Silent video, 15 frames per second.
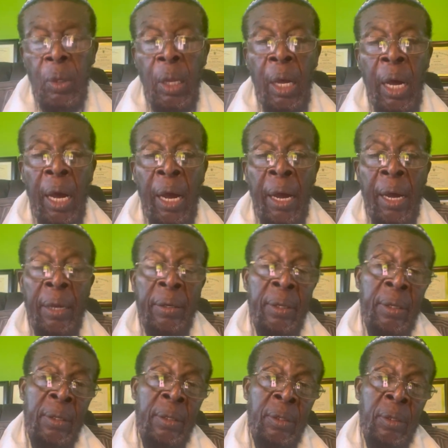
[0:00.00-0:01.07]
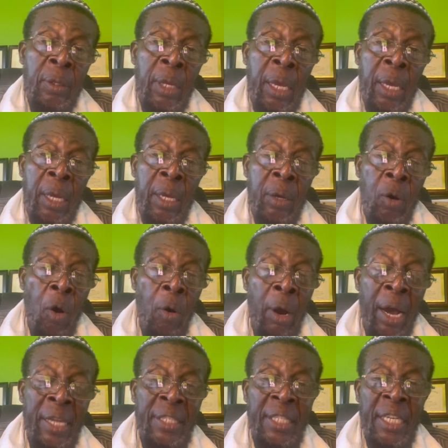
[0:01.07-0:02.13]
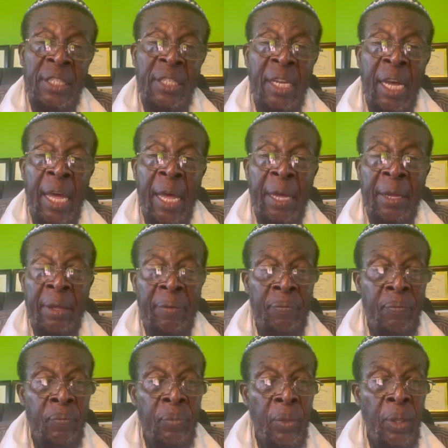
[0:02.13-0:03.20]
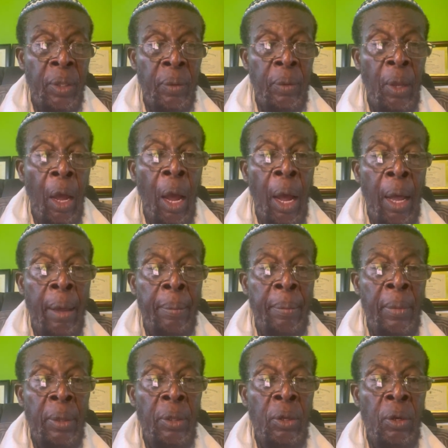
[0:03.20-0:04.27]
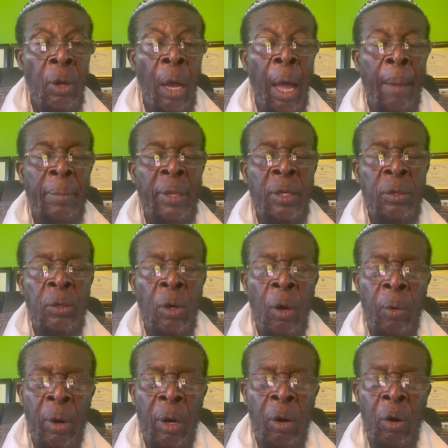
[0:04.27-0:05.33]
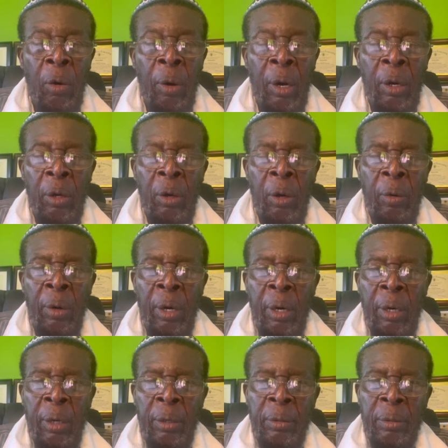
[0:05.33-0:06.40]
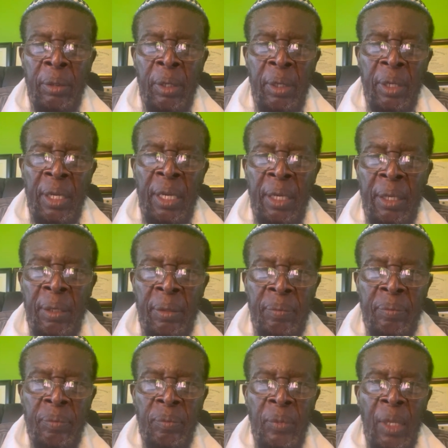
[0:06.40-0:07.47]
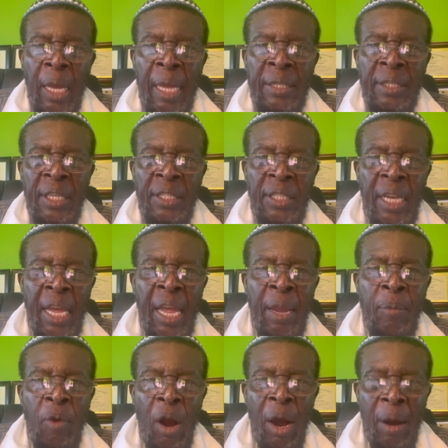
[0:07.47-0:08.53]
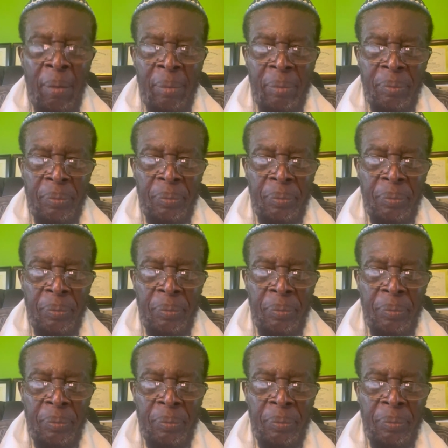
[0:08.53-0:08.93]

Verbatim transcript: uh, our ancestor, um, you know, I mean, our, our, our ancestor Abraham,